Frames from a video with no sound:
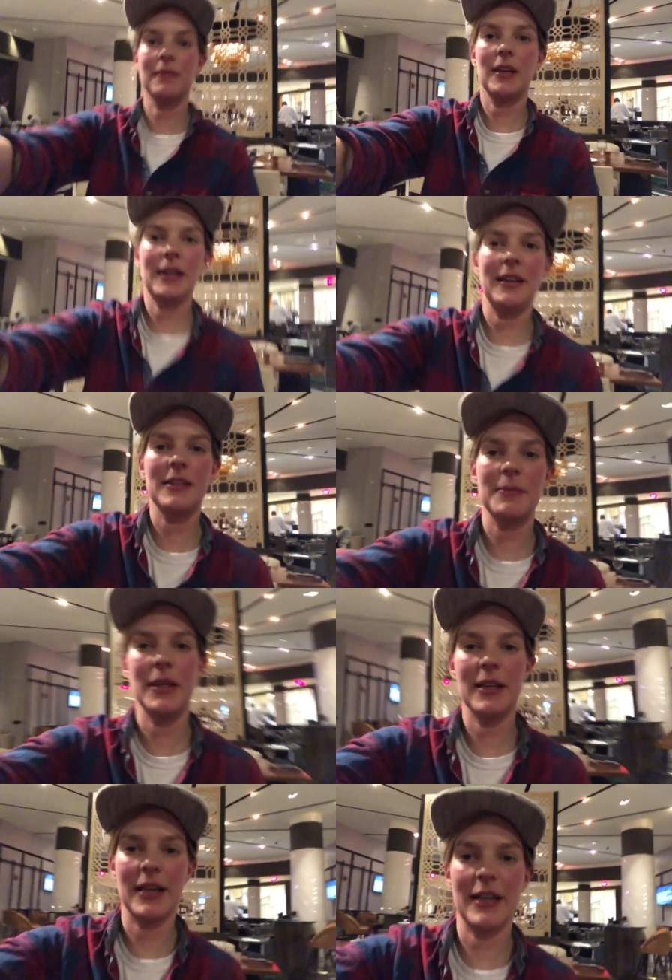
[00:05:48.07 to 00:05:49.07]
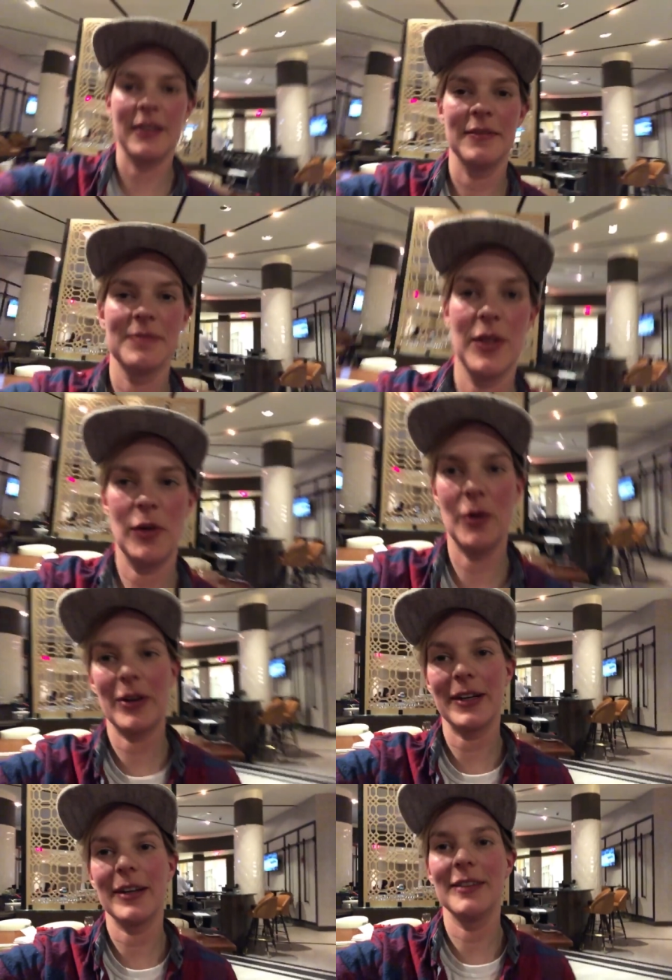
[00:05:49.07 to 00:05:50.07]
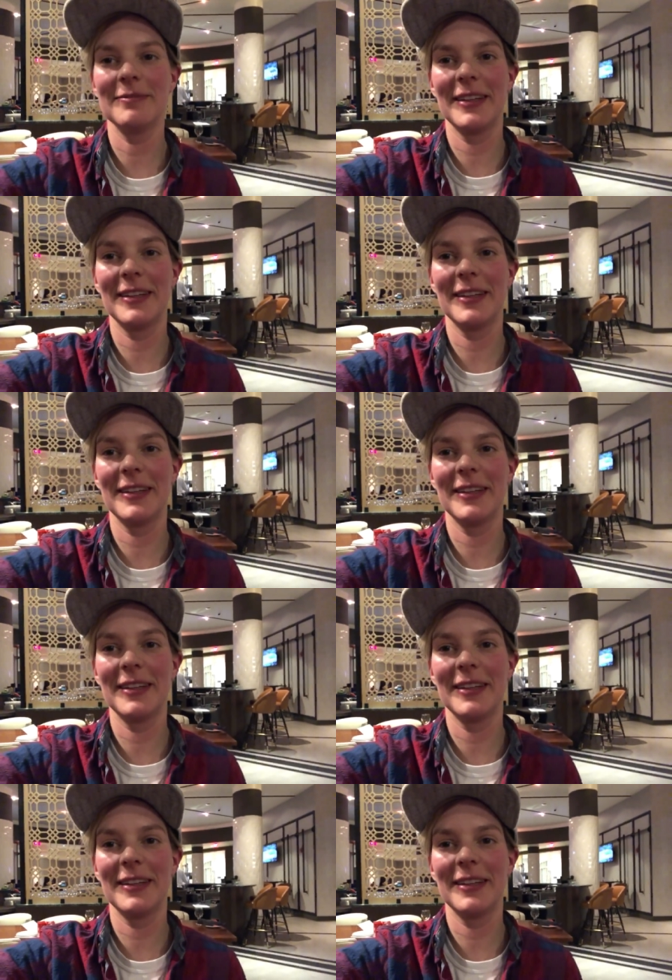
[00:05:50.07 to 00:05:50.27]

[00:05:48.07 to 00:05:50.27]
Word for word: Hey, it's me again, Laura.